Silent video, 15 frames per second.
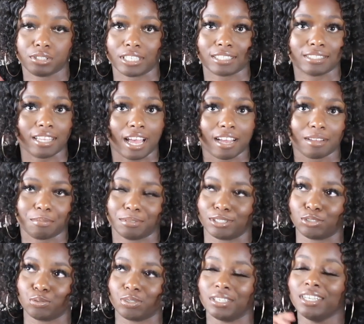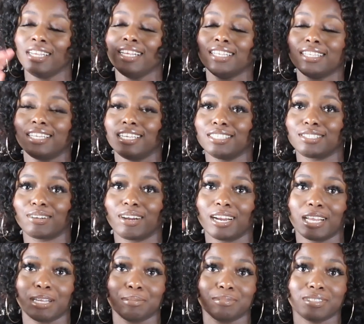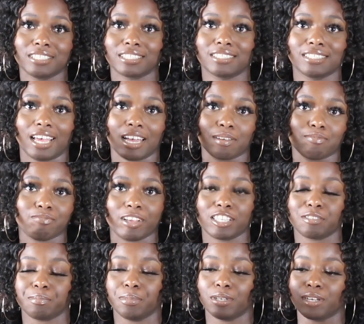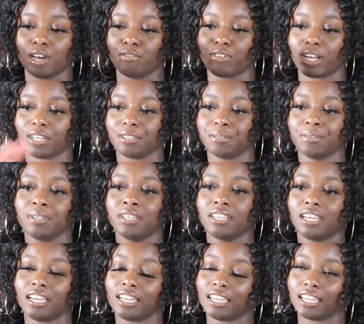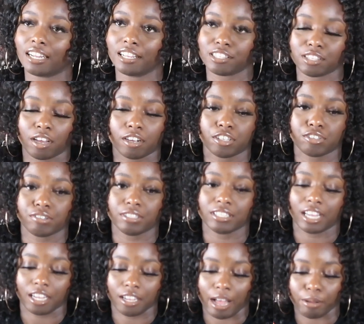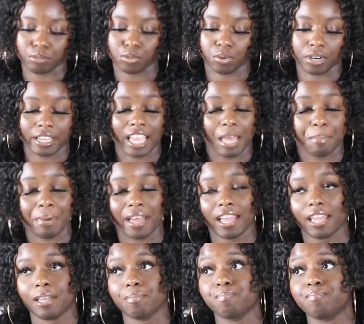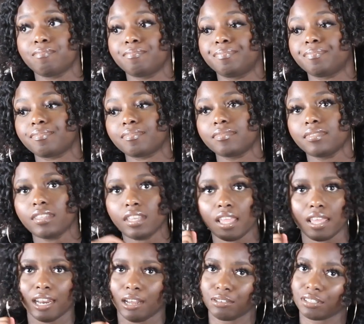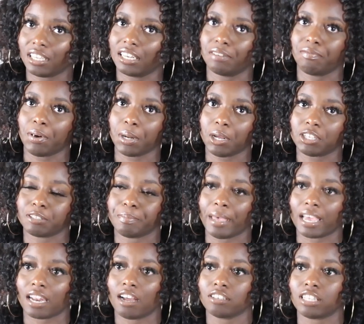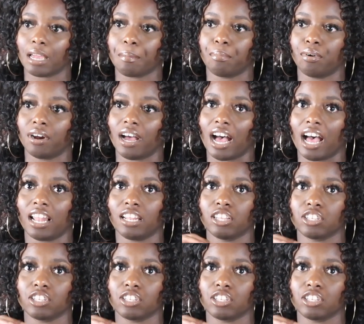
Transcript: TikTok, Twitter, Instagram, TikTok, Facebook. Go follow Glitter Artistry. I was on a campaign and I was getting the photos back, and I was like, bruh, I